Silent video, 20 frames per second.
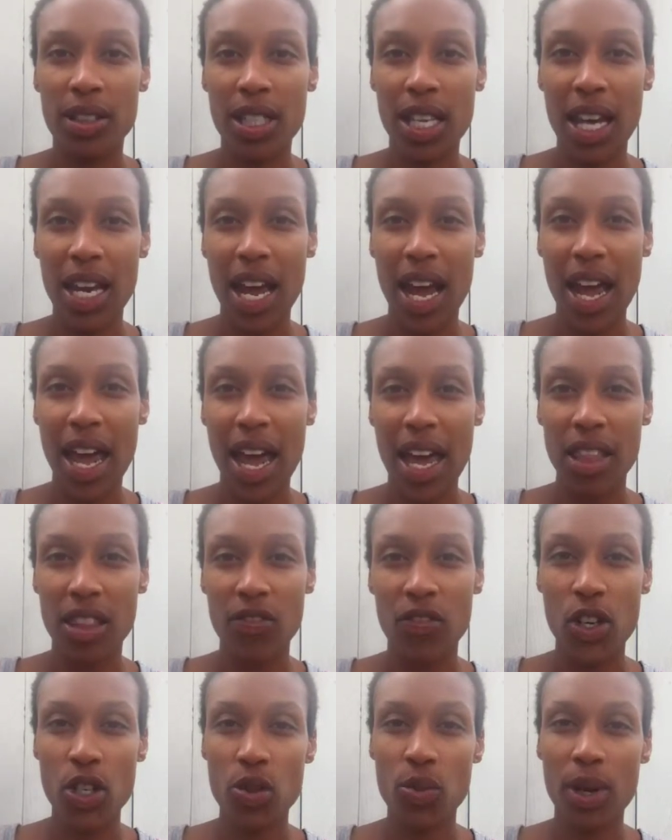that I had
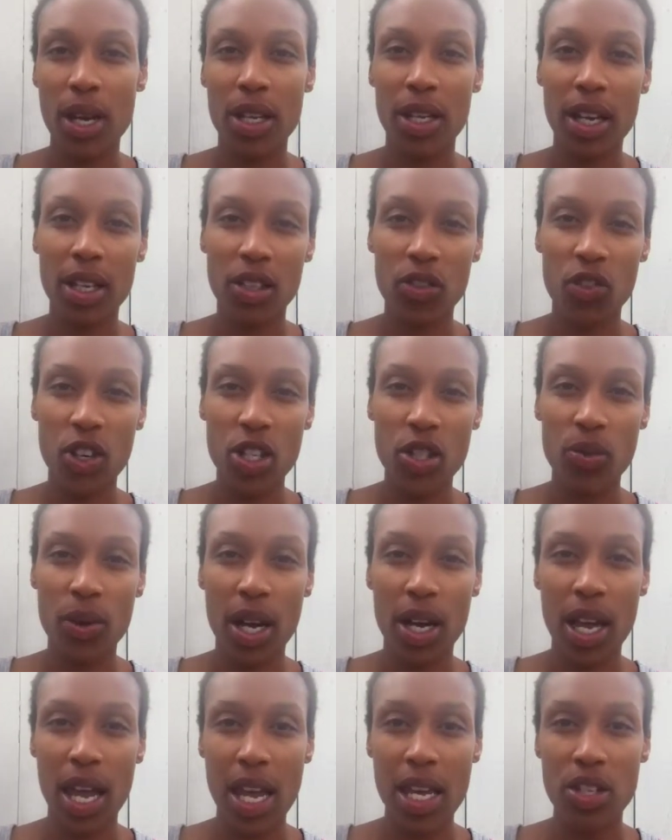the first round. Like the first
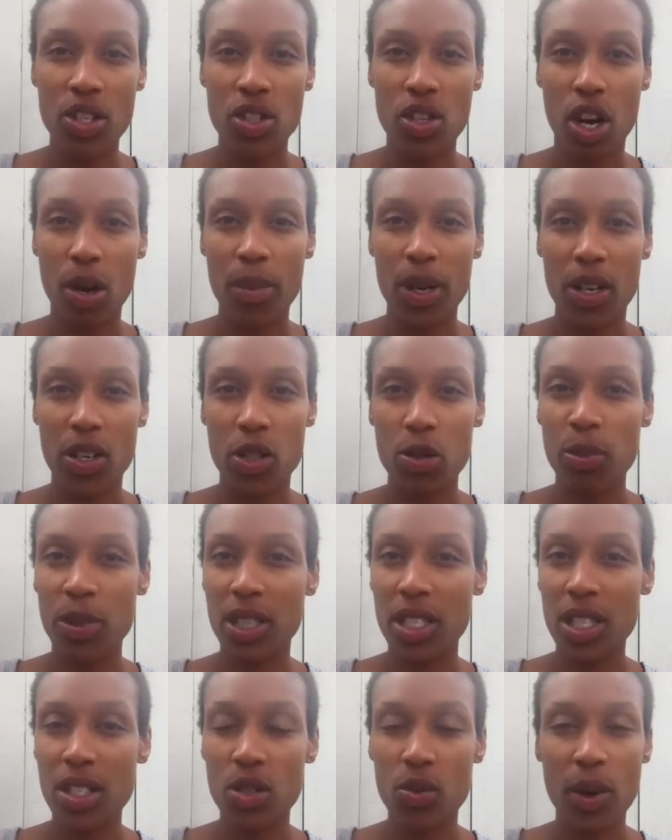round I ate strawberries,
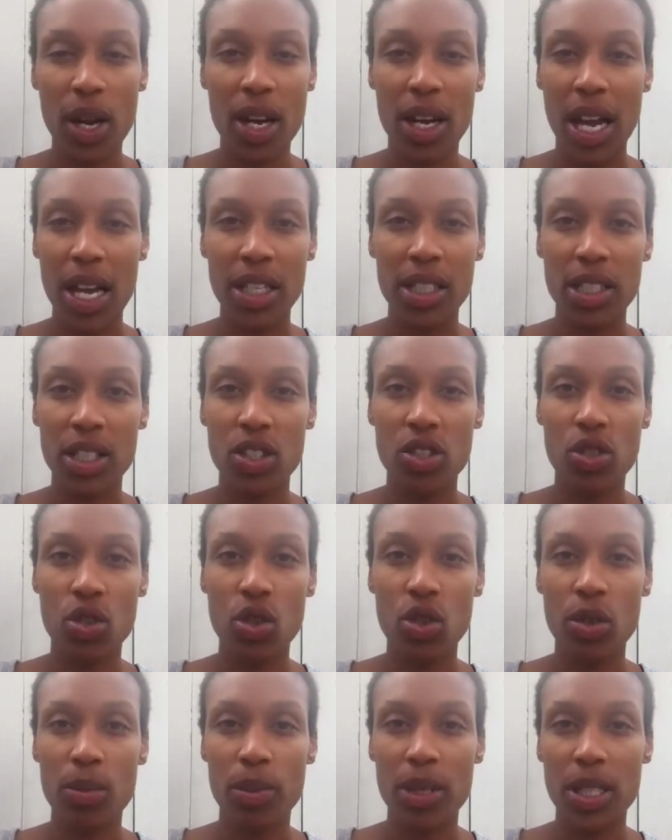but this round I couldn't
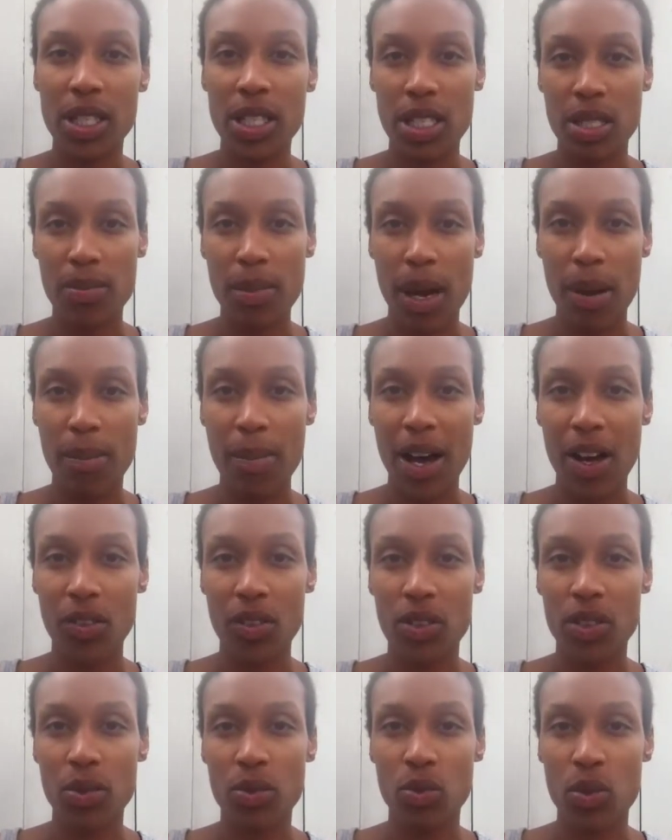do it because my mouth
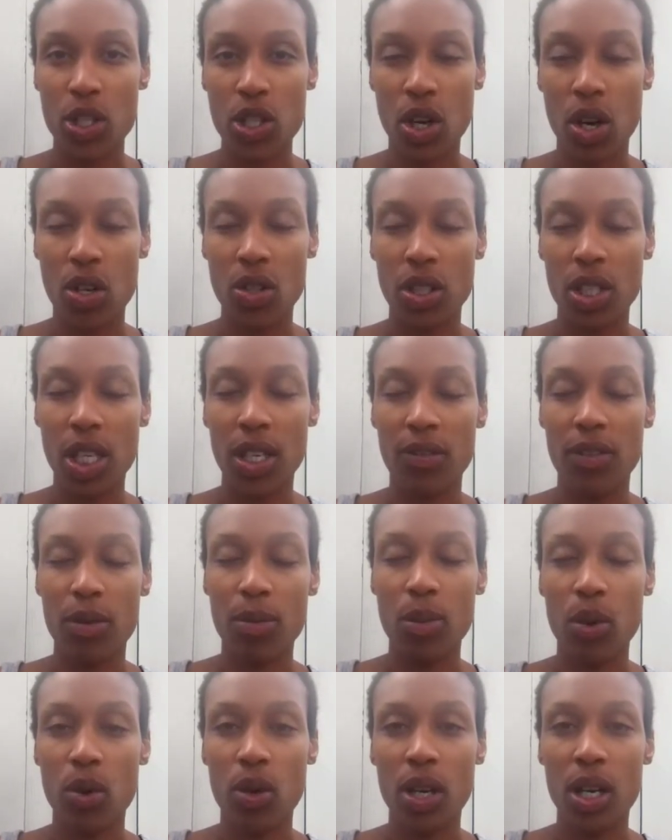was hurting even
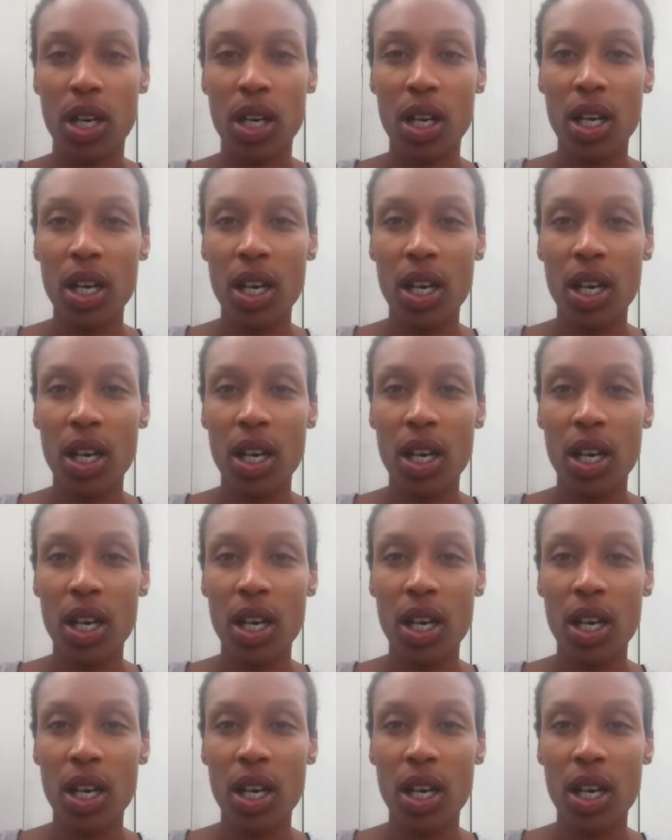more.